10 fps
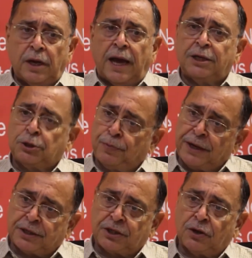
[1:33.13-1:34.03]

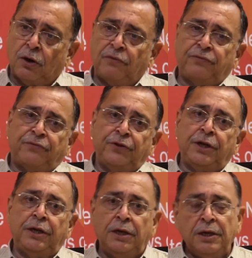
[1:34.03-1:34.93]
aspects of
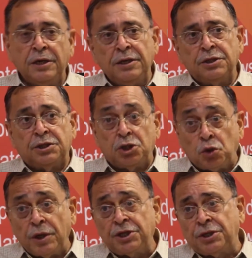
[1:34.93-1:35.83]
the
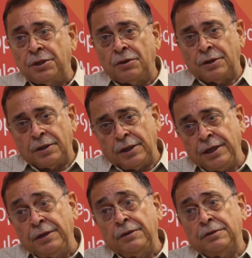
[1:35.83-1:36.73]
situation
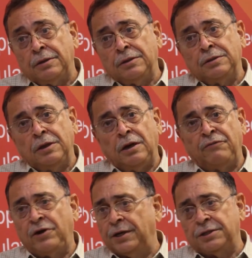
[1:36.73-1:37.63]
in
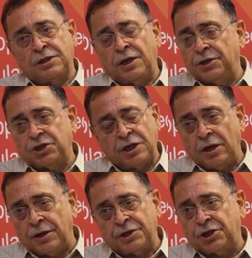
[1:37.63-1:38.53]
Afghanistan
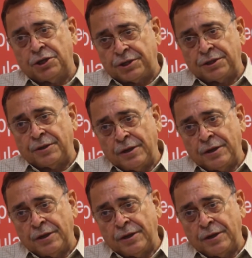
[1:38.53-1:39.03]
still uncertain.